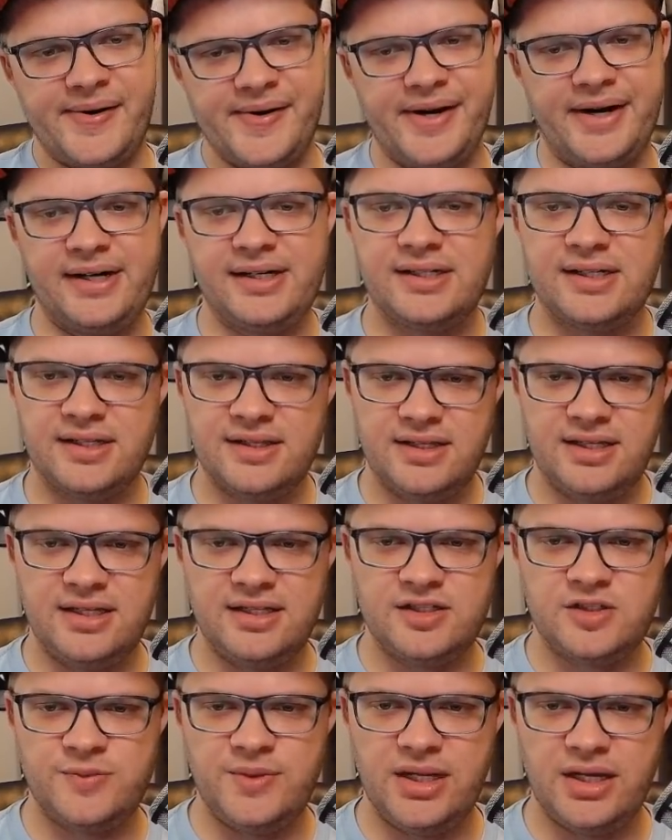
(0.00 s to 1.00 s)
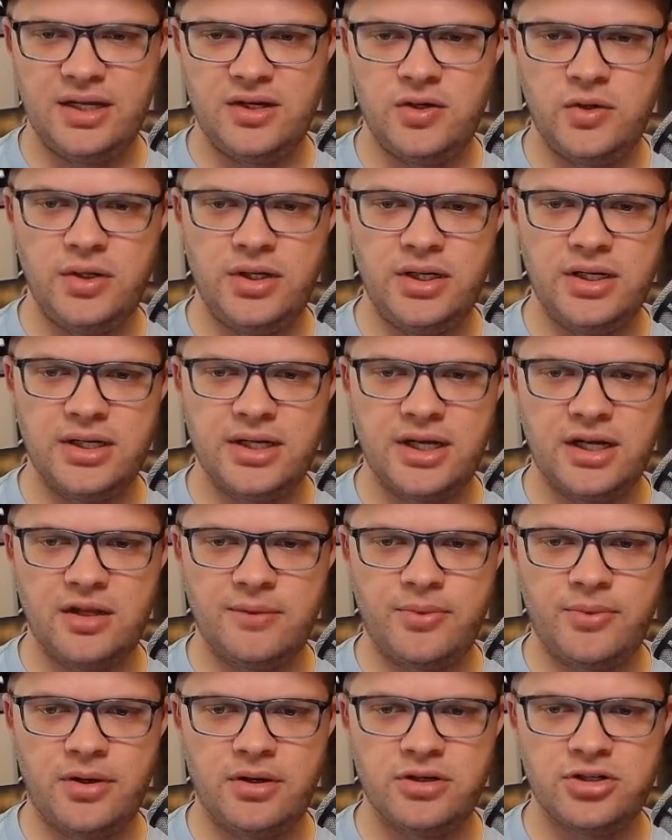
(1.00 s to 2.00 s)
I think Spica and Huni and kind of
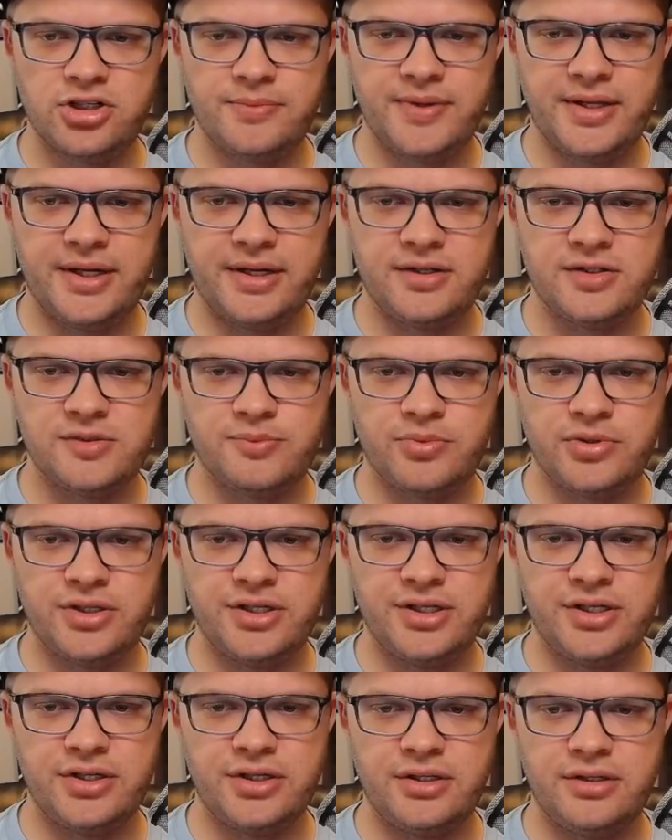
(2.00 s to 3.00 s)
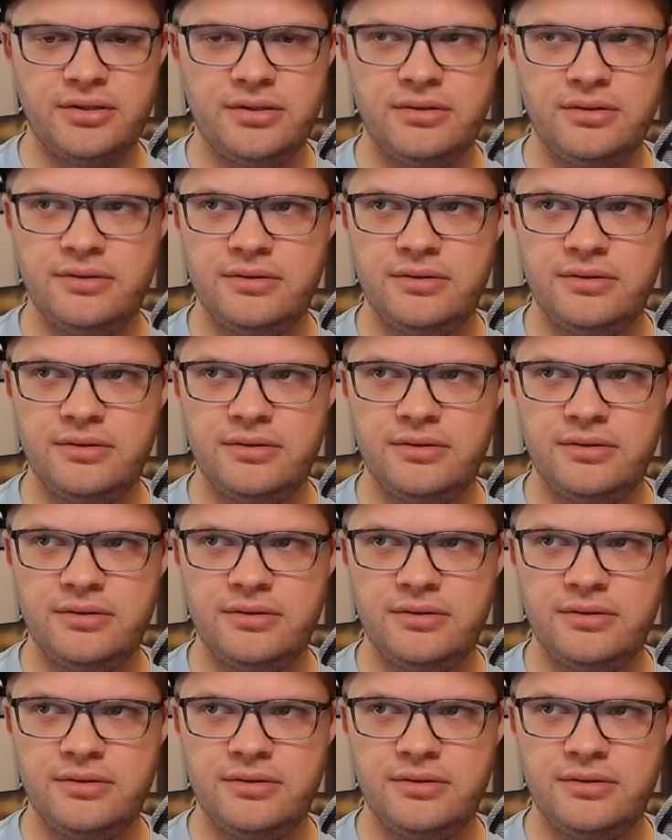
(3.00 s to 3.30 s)
the partnership there is a pretty good